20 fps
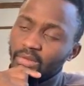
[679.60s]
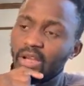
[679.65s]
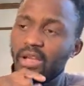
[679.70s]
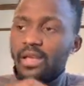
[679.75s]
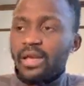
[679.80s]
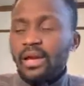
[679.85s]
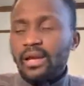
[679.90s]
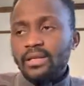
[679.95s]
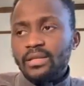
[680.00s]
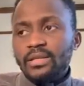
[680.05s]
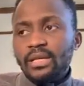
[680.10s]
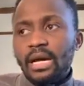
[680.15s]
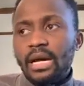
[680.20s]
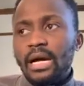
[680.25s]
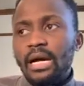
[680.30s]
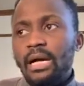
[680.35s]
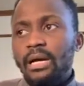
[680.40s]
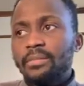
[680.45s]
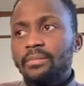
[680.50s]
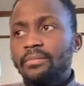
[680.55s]
Yes,
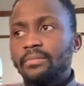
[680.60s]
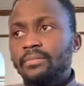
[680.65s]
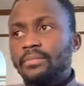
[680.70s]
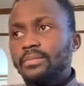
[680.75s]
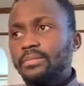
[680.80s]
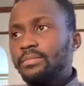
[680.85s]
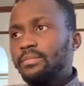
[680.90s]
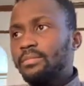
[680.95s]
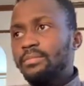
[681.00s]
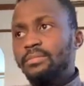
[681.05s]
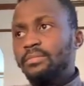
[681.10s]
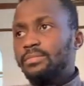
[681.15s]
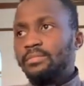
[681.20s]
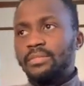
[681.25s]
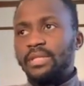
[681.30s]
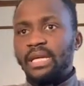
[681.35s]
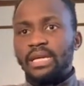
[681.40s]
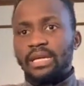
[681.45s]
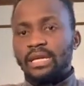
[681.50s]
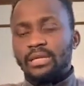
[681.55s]

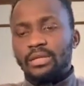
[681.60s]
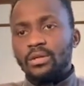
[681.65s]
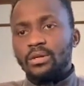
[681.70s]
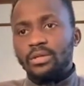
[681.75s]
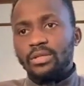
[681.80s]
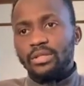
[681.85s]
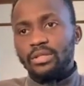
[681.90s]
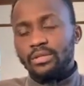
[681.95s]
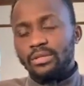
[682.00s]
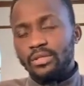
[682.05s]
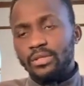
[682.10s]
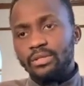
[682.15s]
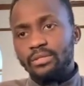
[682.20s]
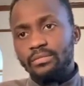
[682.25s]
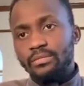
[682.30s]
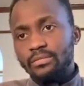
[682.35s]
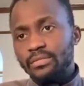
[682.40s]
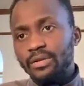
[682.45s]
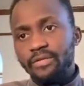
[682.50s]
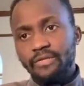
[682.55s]
they can go into
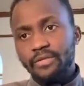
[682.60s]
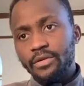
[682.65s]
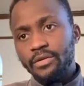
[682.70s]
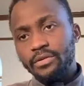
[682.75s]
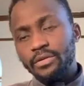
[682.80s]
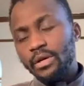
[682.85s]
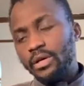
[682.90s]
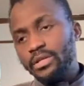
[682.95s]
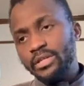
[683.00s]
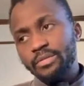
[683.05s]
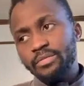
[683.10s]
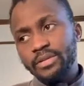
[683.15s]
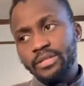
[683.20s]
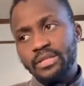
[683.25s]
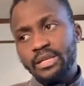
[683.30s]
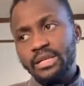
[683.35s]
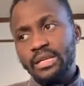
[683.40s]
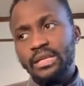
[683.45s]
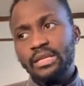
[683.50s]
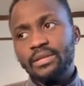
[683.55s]
the field
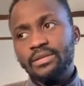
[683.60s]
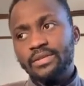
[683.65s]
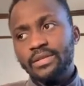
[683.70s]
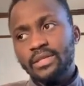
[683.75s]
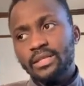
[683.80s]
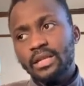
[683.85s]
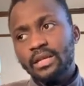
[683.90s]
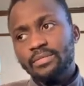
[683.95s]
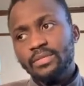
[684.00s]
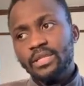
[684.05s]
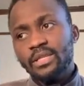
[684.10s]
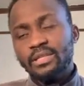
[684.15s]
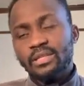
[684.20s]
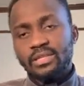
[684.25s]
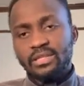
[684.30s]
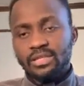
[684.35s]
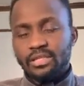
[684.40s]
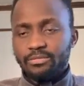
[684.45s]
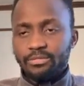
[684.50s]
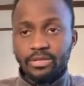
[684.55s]
100%. And the reason I'm saying
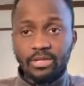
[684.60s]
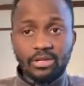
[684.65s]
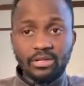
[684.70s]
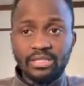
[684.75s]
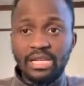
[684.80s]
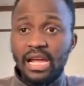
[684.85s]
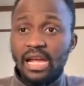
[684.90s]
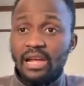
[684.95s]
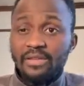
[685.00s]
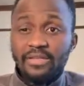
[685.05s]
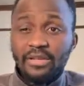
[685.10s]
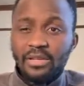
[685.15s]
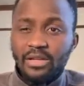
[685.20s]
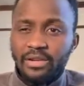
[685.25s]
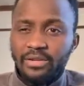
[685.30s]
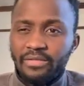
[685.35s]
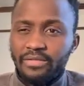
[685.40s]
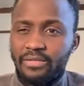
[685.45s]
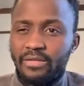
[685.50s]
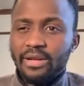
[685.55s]
this is because I have a
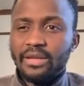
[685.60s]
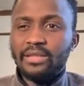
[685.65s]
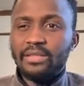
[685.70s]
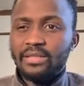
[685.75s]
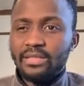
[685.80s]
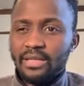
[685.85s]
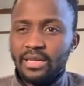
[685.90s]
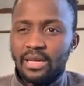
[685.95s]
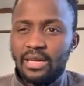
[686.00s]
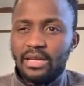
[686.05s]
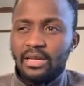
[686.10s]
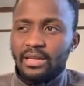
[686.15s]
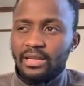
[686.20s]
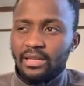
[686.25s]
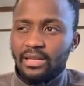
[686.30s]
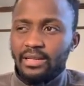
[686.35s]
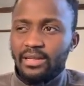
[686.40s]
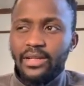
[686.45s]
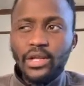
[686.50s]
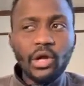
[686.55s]
lot of friends,
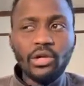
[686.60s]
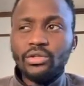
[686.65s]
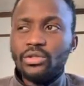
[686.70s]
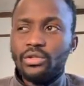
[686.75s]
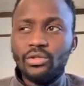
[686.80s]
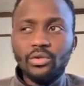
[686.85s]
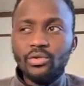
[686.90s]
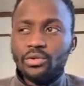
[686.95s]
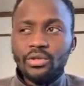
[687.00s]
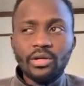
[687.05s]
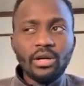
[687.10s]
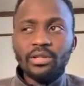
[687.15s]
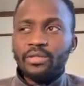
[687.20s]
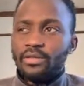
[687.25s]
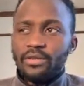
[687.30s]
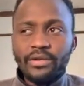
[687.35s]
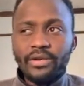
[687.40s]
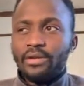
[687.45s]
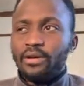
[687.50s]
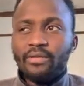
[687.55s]
not two, not
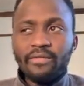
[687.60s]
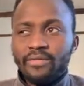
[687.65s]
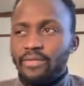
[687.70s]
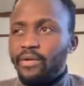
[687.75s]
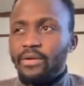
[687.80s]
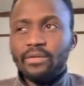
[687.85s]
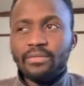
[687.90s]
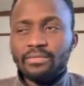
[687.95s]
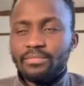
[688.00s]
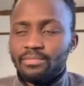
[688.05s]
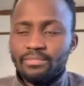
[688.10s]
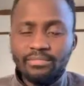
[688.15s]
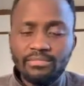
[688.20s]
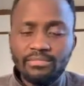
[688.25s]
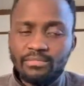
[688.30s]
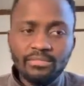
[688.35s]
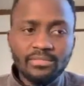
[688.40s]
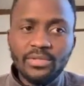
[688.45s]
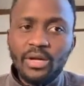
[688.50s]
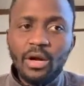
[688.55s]
three, not four.
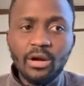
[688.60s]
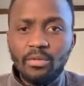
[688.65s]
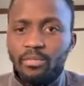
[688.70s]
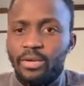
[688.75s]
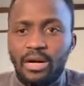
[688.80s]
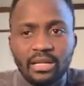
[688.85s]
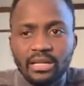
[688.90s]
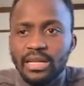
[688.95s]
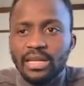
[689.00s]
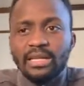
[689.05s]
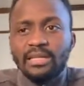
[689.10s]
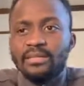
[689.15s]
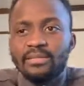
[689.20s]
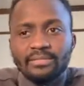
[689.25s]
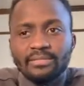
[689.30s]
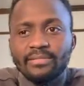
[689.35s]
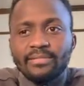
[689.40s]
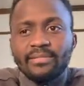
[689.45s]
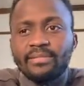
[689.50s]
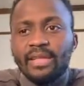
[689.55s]
Talk about like
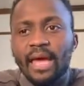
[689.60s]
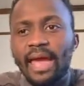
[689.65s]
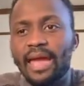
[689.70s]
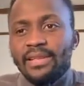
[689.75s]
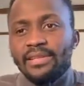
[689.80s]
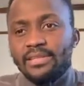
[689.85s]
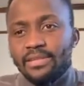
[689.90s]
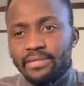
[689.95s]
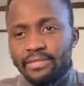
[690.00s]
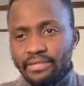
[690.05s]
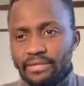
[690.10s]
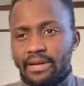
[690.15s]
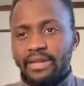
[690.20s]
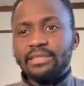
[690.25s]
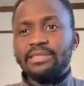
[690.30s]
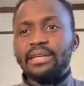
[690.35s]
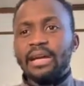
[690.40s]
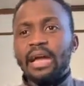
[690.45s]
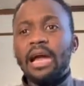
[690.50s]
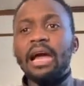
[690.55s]
tens of
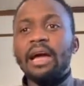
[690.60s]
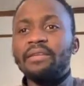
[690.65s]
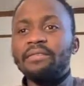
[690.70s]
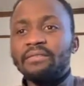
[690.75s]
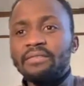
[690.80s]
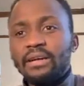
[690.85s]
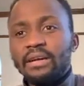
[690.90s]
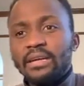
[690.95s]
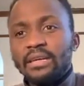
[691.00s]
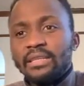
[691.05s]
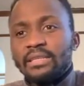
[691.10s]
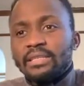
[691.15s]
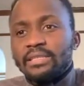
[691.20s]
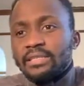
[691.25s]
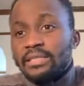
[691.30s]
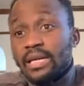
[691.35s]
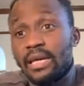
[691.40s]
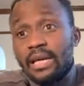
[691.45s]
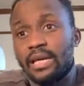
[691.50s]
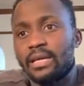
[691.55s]
friends I have.
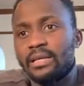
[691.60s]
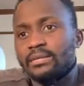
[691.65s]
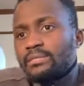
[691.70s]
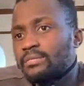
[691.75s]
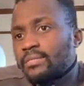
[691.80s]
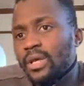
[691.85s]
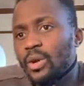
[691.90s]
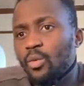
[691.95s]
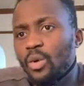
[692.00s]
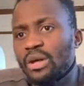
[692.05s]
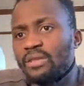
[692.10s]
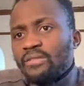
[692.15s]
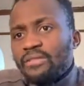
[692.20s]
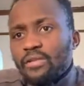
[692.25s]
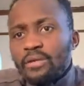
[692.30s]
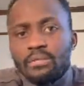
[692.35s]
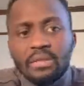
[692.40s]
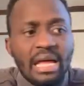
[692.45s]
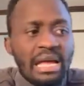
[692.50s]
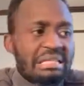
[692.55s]
They went
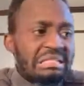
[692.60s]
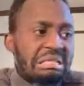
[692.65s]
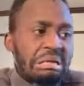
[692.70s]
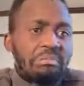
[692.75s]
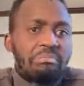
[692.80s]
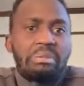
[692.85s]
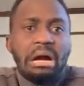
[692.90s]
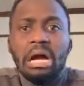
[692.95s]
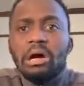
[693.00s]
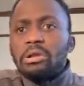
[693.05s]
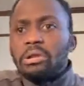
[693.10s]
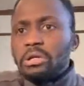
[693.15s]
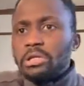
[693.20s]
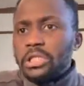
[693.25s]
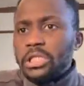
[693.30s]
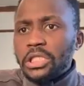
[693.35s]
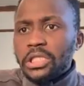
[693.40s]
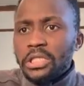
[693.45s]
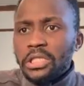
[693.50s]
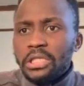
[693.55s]
from like say
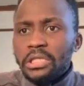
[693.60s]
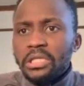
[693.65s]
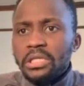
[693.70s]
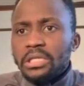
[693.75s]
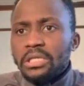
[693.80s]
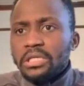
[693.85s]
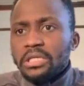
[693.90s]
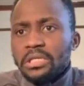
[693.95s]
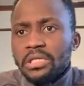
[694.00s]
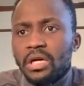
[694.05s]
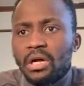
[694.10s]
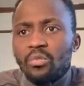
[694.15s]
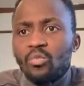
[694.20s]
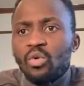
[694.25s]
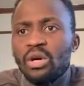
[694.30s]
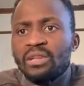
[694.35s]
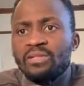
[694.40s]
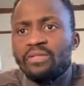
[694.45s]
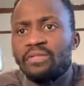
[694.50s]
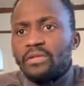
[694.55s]
biology, some
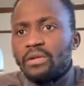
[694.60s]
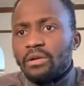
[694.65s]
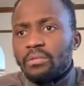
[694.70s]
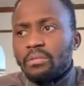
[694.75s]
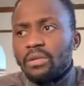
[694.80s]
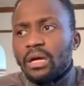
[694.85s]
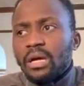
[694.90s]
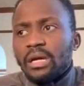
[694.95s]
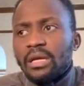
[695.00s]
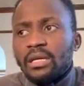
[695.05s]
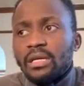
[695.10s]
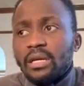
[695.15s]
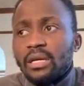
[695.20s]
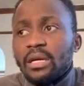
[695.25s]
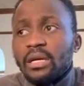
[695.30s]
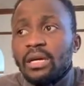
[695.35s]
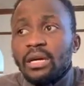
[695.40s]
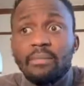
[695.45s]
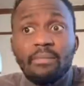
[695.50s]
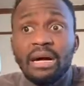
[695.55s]
went from like
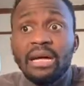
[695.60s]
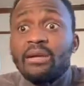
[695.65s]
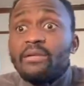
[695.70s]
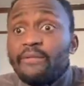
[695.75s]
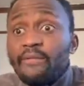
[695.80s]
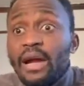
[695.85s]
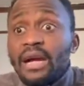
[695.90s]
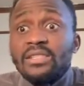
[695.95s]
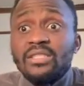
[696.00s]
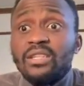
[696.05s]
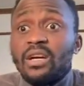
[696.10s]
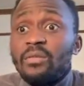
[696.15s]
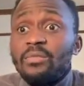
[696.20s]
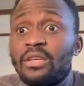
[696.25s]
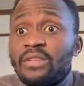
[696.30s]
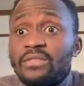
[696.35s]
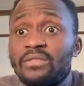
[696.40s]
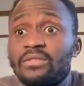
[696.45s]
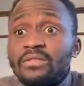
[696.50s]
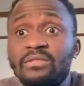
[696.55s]
matter of fact, some
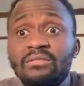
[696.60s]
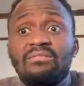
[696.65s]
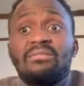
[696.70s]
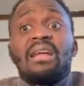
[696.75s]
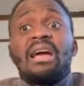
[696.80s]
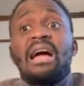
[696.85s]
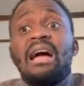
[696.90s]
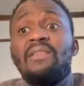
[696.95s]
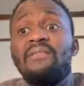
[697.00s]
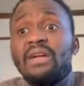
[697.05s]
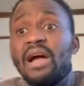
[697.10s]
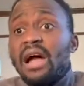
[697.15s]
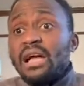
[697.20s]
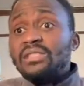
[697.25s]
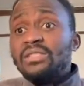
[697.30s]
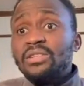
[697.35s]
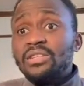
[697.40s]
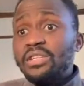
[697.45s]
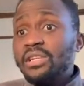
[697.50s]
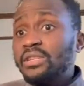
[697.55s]
even have
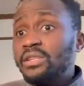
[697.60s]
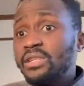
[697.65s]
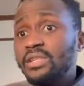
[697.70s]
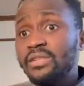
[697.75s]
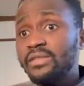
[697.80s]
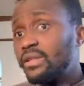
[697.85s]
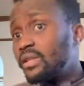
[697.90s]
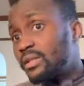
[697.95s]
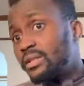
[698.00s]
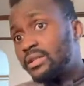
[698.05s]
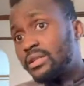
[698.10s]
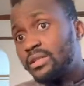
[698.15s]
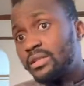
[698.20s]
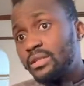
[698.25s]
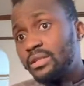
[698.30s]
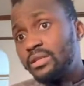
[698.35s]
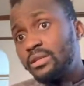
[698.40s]
associate degrees,